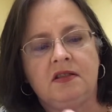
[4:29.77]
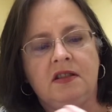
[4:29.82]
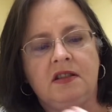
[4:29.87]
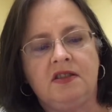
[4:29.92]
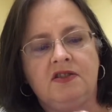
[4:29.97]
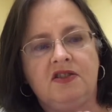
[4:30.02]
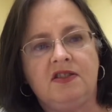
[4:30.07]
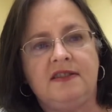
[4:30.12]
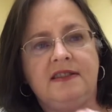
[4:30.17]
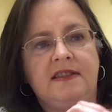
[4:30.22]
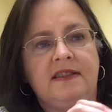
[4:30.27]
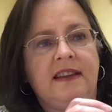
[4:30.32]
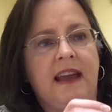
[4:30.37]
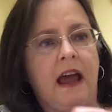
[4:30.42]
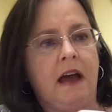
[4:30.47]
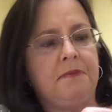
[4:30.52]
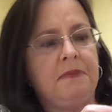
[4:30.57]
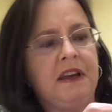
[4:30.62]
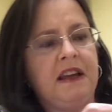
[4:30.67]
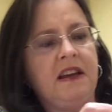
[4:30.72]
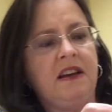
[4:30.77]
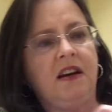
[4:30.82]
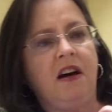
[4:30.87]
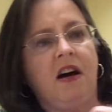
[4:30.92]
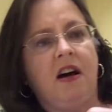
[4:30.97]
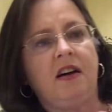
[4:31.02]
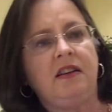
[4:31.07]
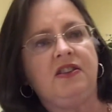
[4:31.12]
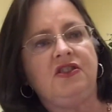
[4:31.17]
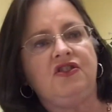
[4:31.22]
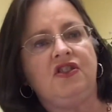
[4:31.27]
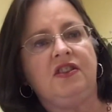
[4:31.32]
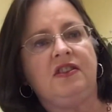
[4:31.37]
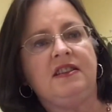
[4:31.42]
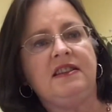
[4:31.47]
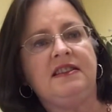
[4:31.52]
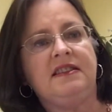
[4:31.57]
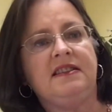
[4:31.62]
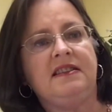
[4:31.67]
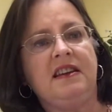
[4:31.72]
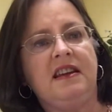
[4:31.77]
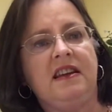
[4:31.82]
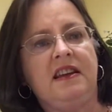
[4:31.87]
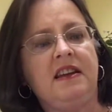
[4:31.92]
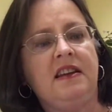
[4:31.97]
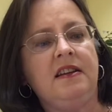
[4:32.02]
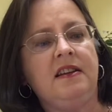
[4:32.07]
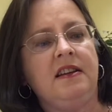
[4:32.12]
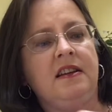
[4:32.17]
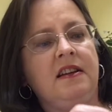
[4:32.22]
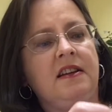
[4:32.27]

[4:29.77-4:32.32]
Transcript: Just dabbing it on, as you can see.